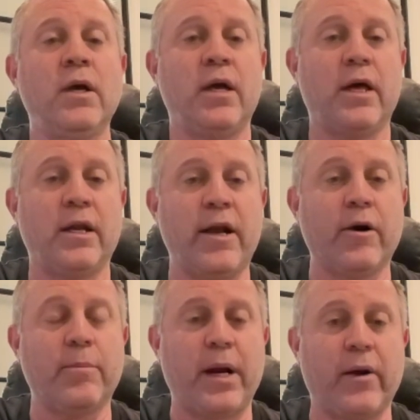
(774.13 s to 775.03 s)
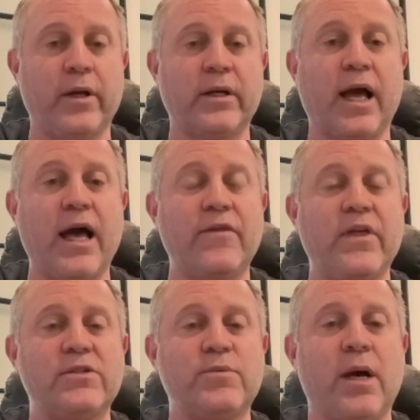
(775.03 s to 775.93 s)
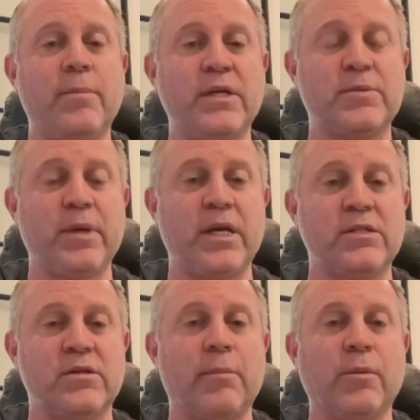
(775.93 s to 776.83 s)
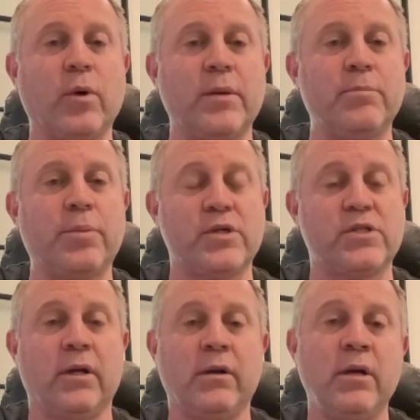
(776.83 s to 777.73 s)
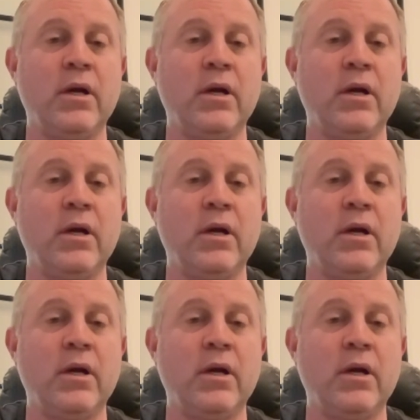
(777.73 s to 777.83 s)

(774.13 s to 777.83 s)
and an heir apparent guy that's has been his number one person.